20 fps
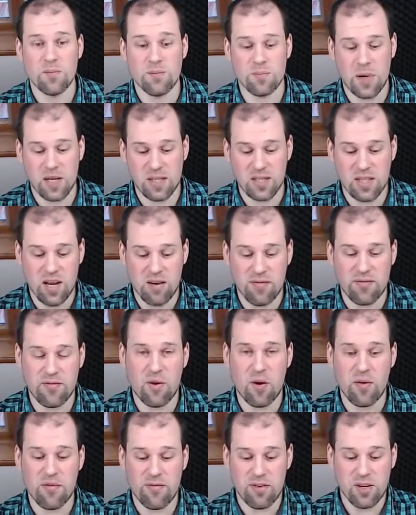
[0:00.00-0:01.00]
but
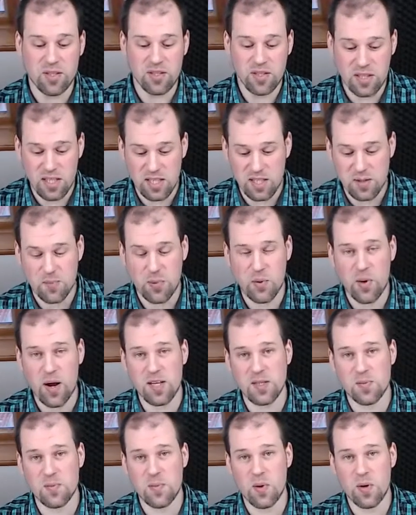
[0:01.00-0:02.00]
therefore for this
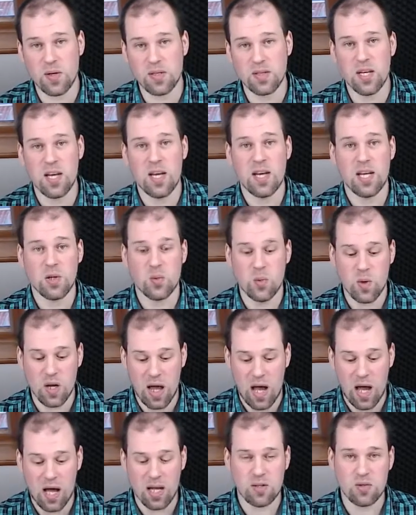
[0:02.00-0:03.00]
price point it will
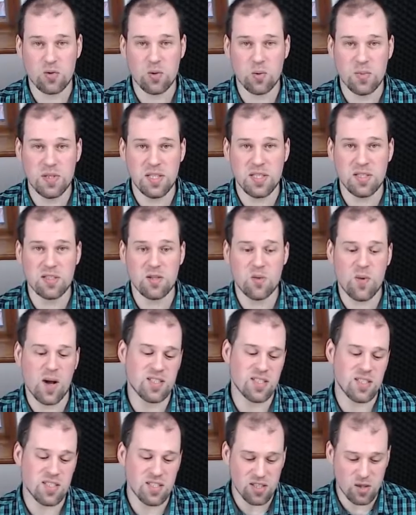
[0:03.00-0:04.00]
hard to beat this
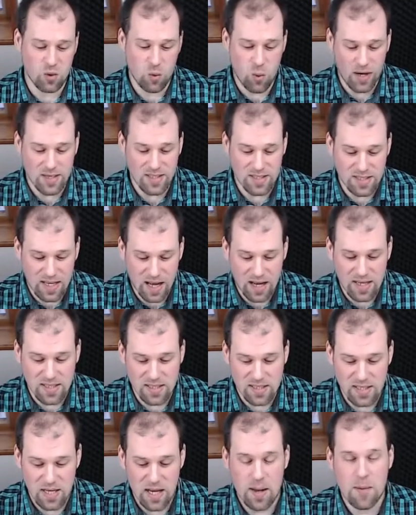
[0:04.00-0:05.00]
device. It is quite
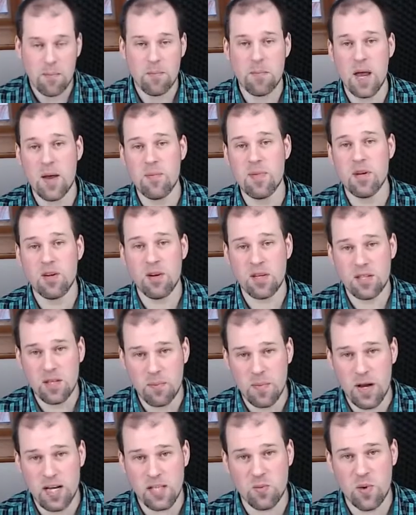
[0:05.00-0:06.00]
nice, maybe not the
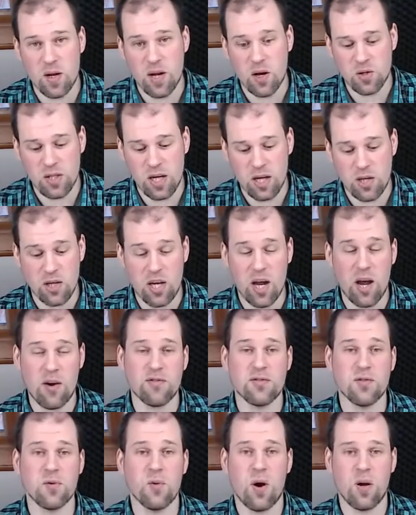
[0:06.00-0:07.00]
best one out there, and you
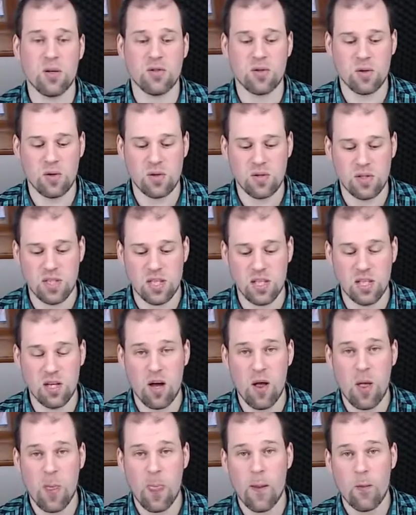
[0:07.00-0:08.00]
have to also
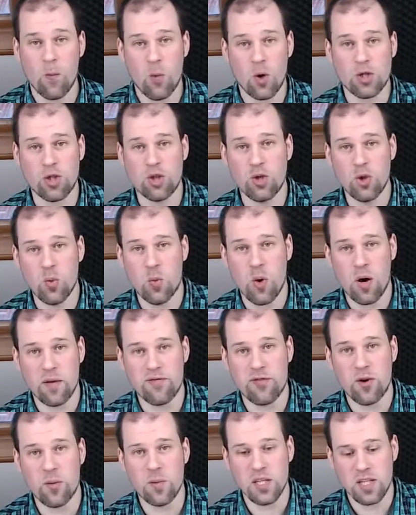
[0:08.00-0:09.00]
consider what you want
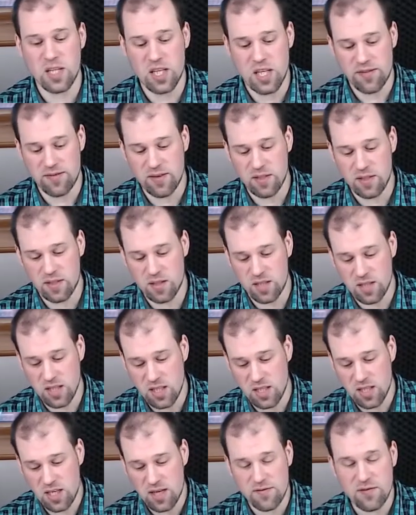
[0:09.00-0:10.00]
from it. If it
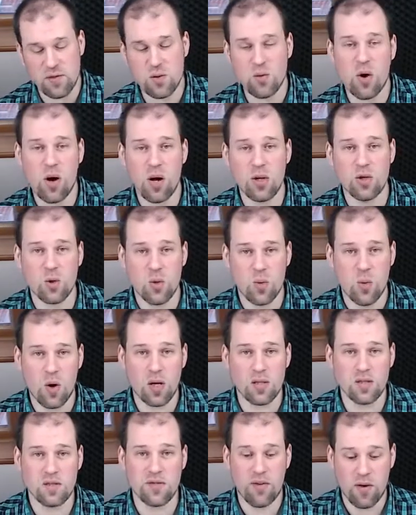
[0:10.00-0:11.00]
gives you all you
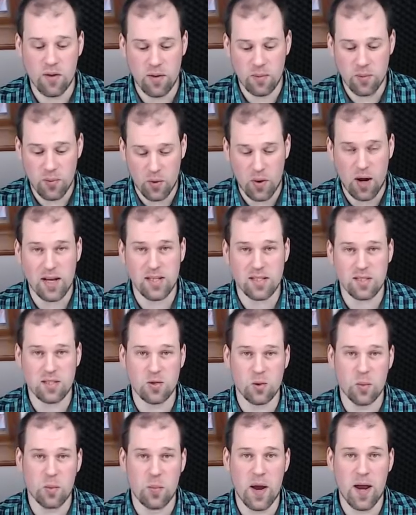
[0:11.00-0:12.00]
want for the price
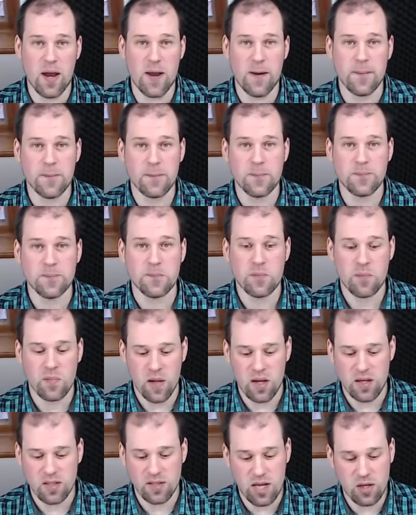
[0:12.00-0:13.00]
you pay,
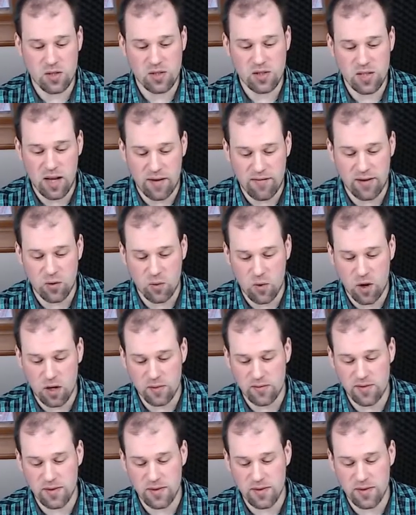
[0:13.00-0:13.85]
there's nothing wrong